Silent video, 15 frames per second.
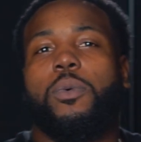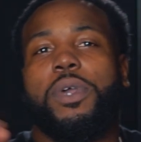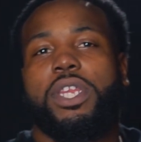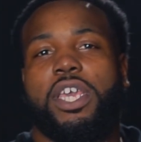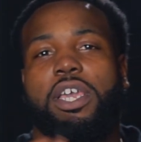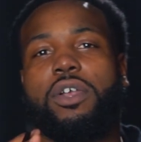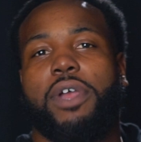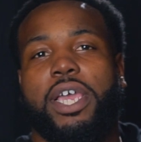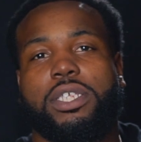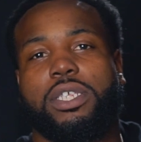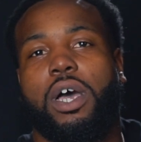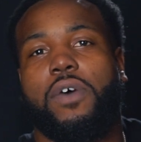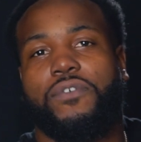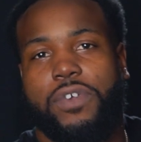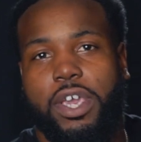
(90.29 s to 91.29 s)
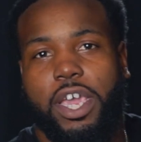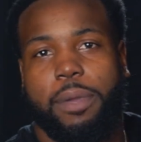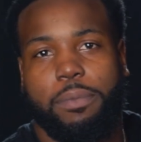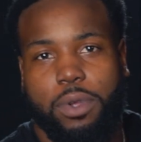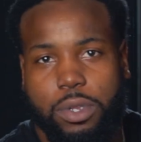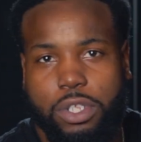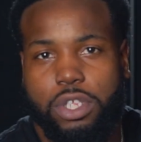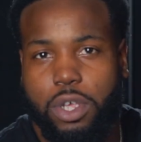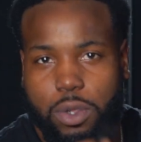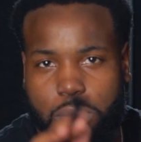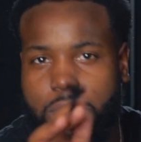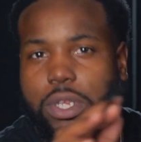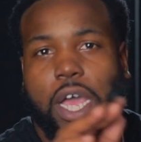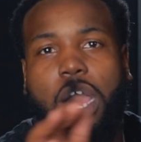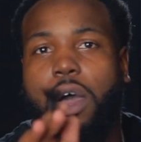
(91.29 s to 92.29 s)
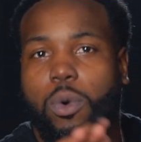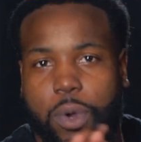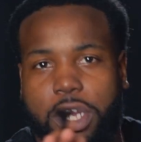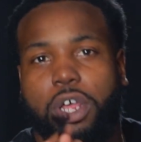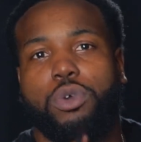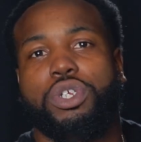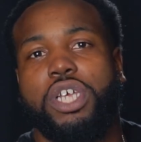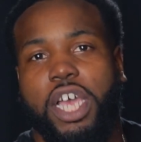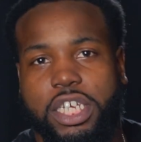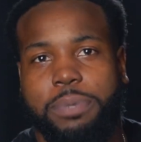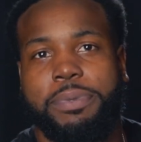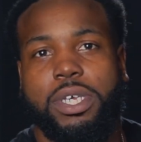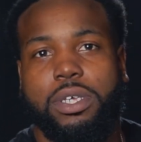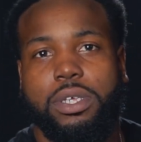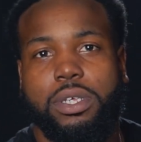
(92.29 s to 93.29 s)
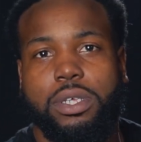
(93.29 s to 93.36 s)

We did grace off camera, so I don't want no judgment.